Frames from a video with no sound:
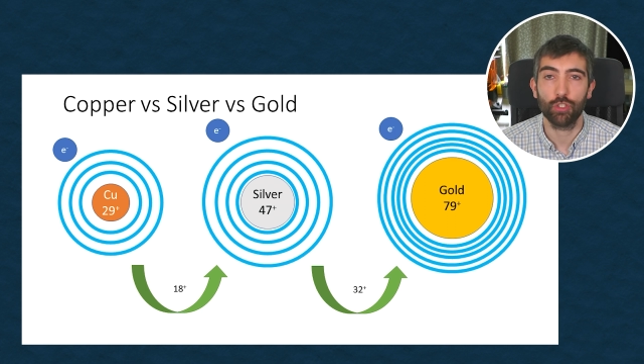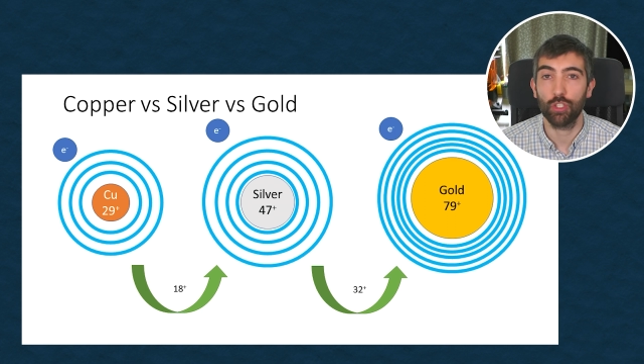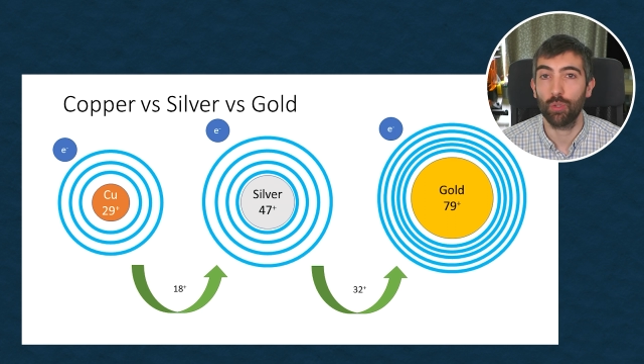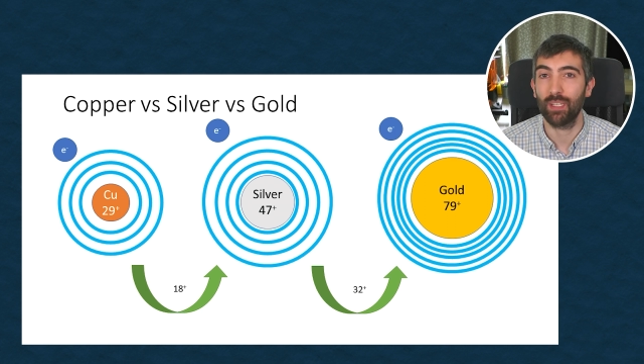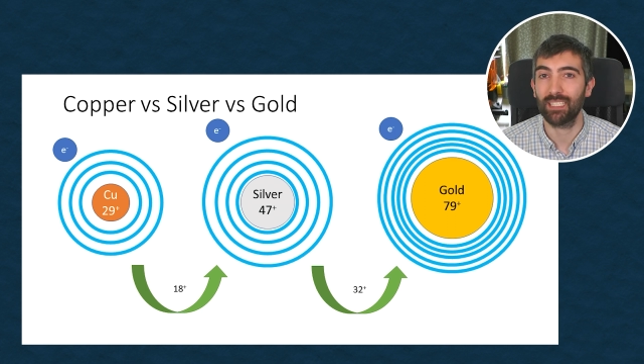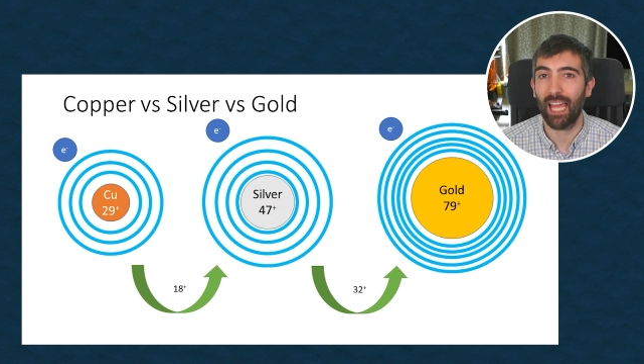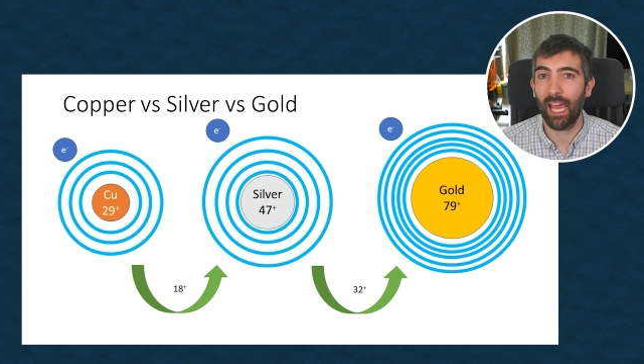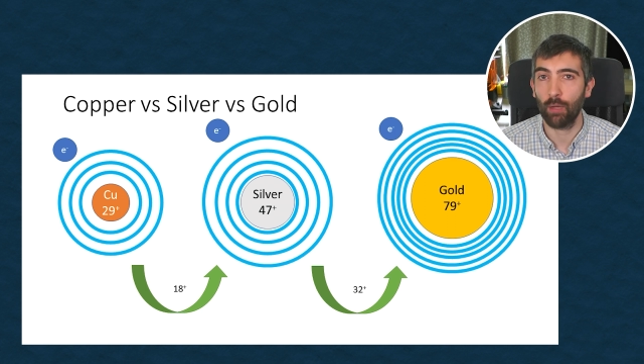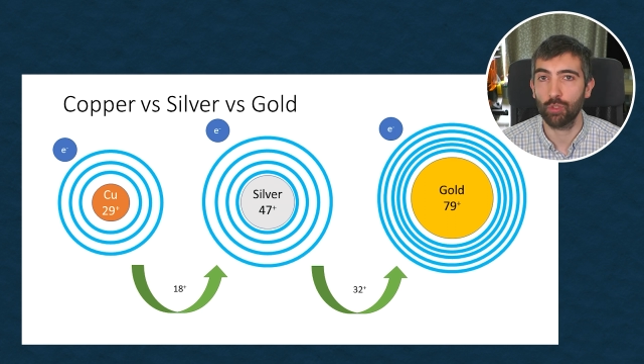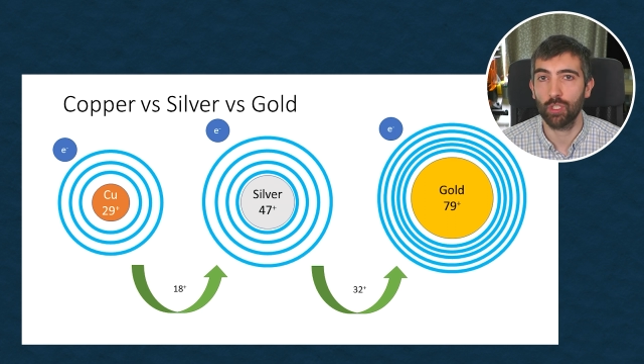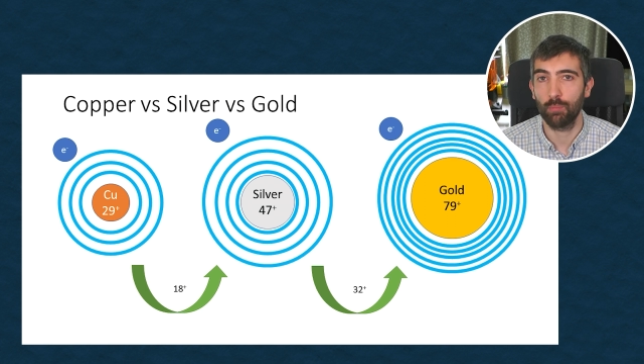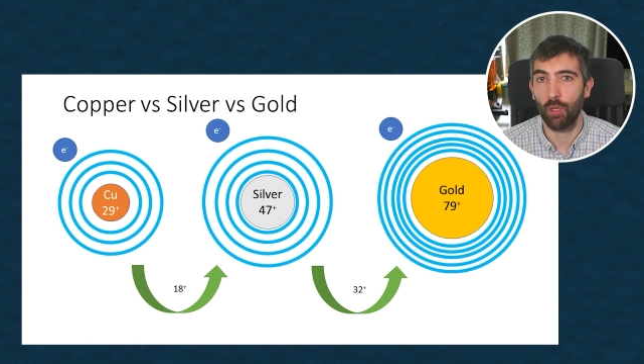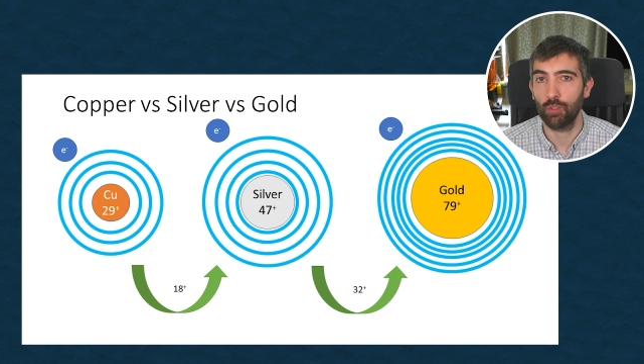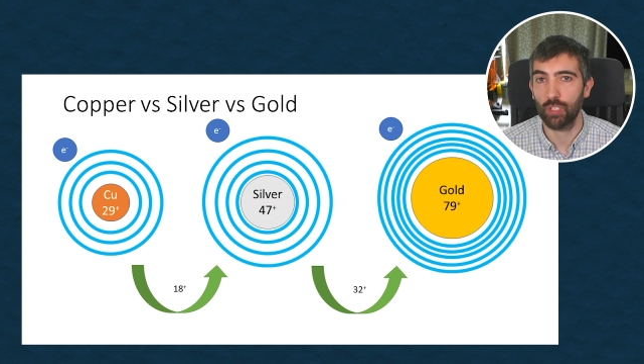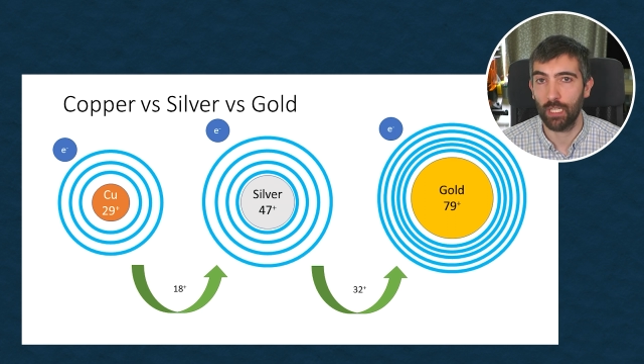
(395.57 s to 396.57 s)
to its
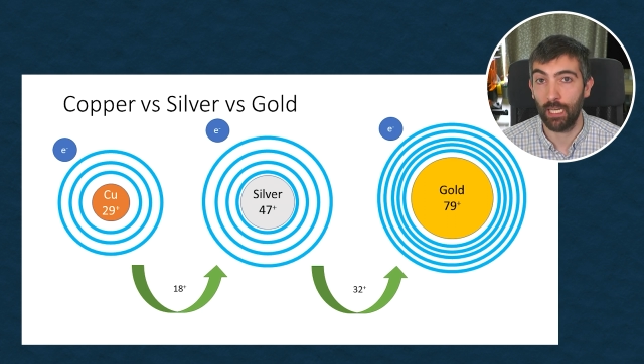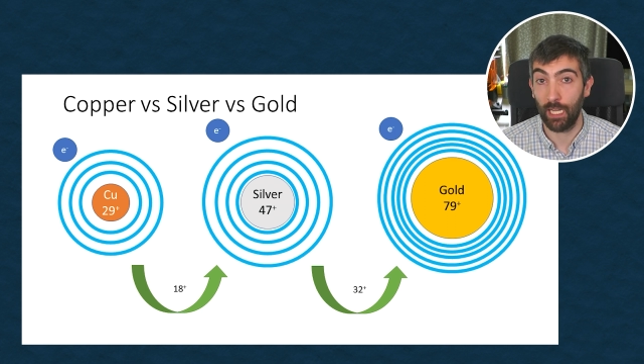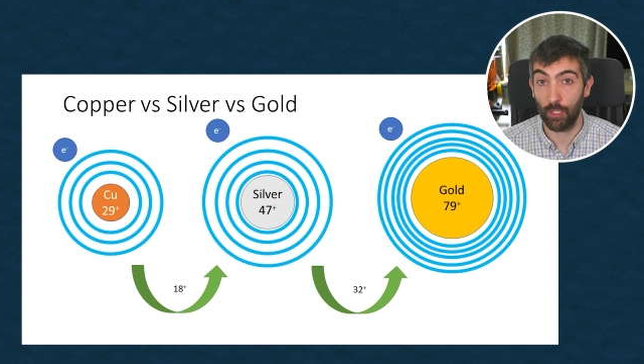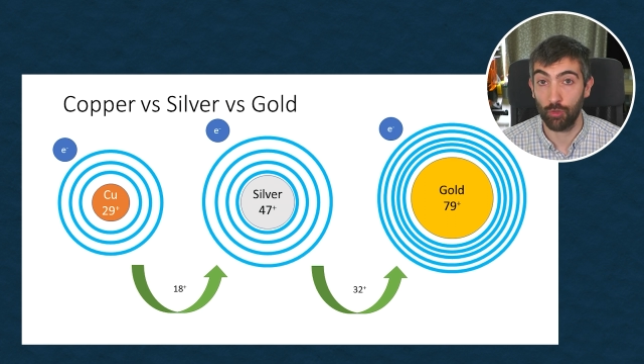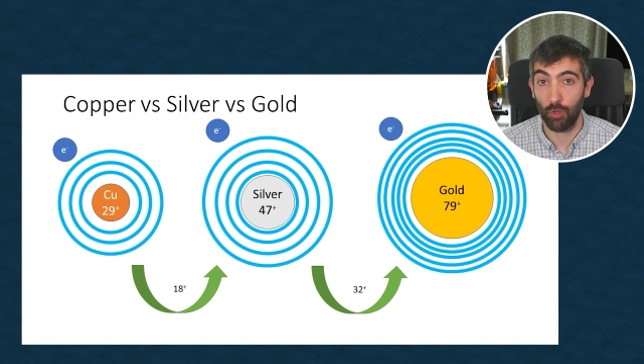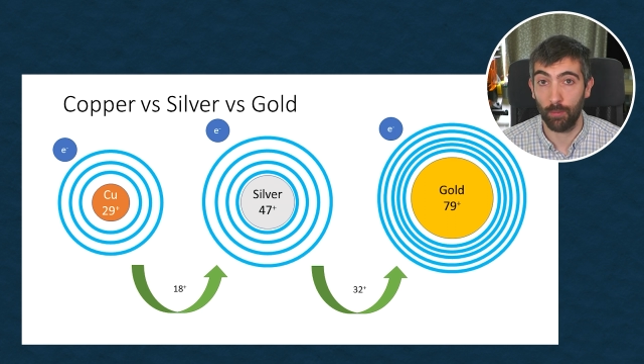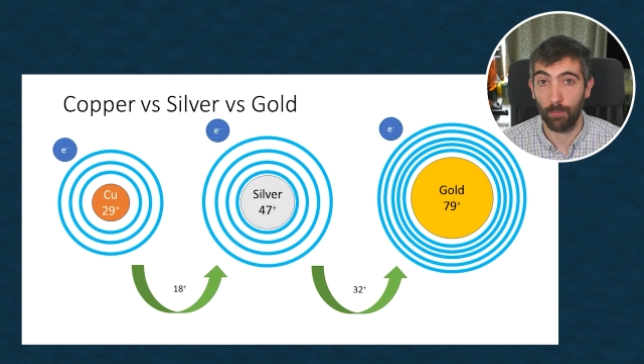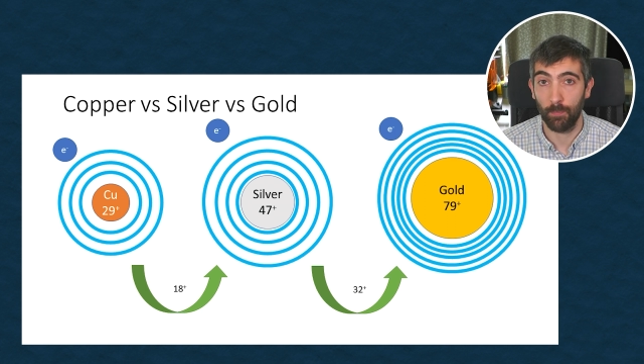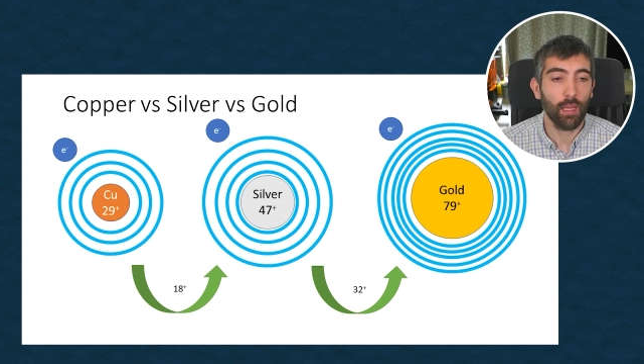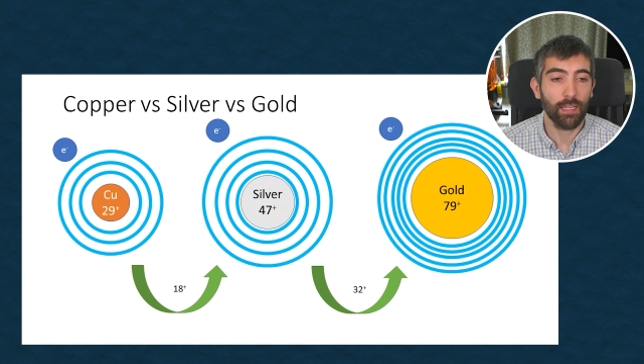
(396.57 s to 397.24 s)
outermost electron.